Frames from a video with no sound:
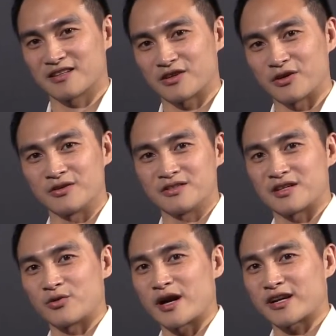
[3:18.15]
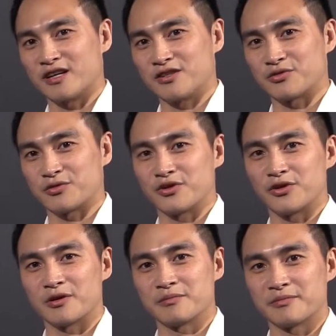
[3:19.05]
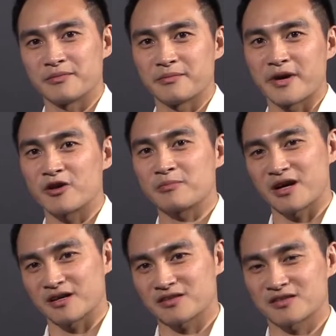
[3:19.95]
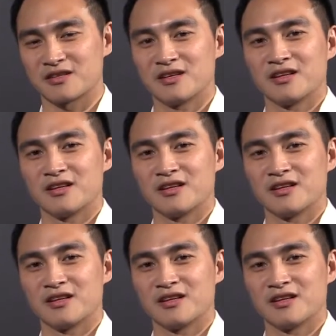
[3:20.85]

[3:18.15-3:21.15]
going directly to your mailbox